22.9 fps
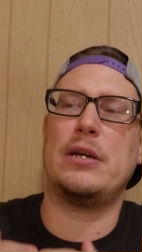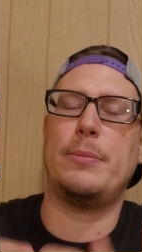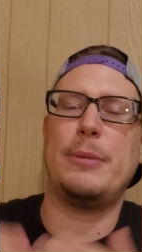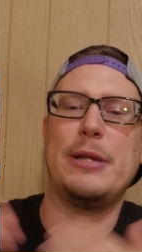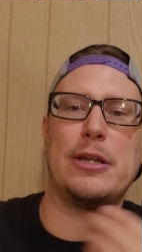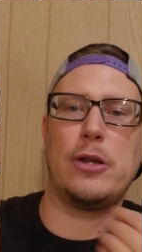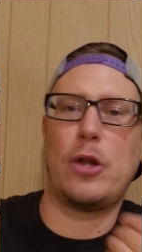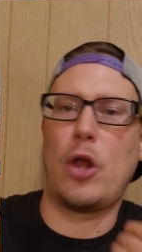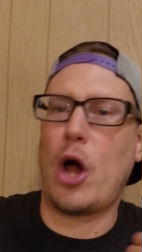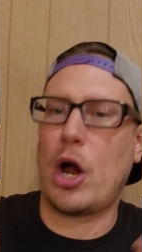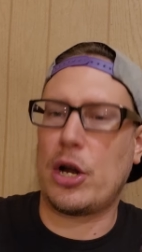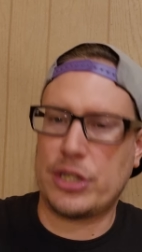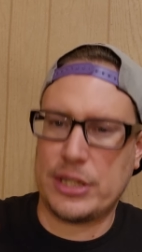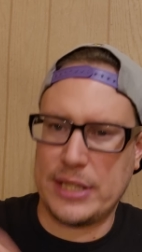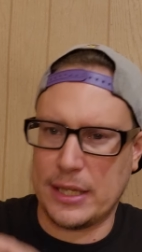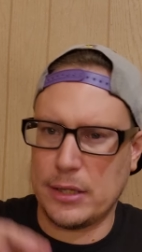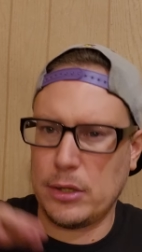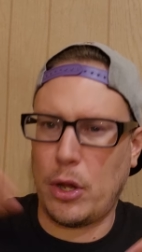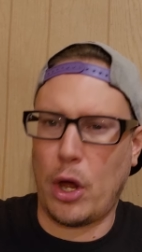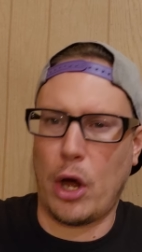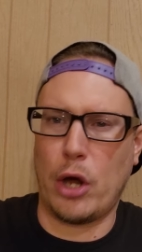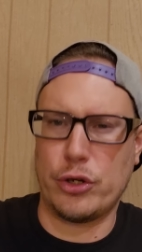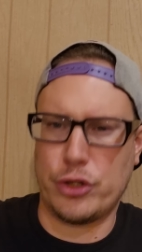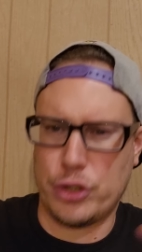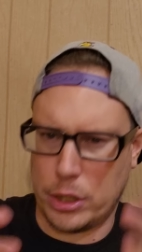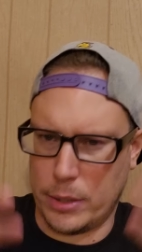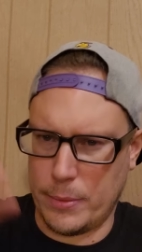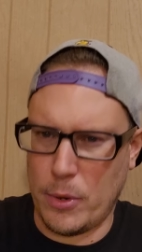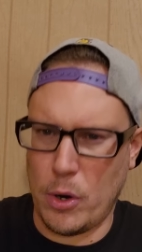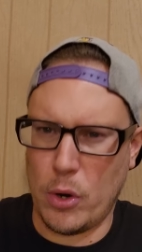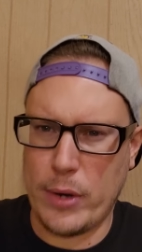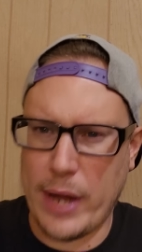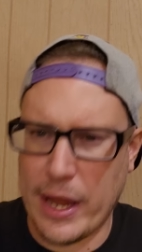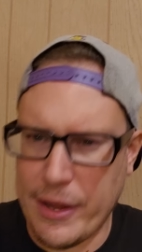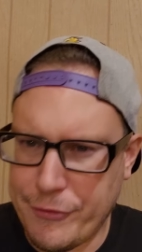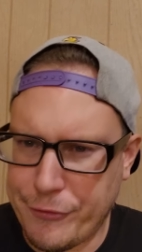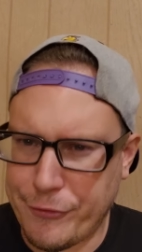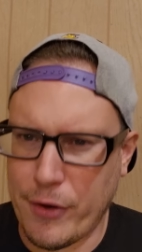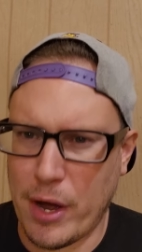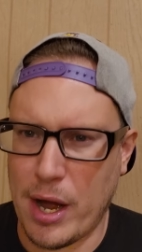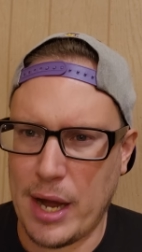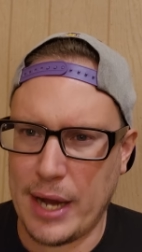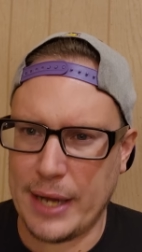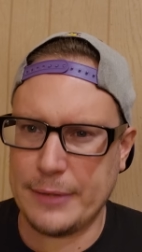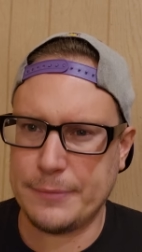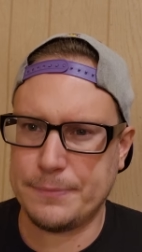to be locked in long term. Okay,
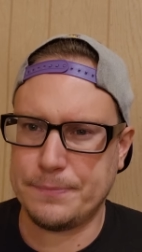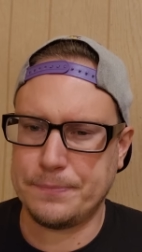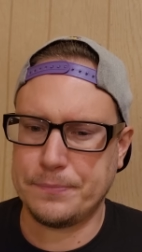fine.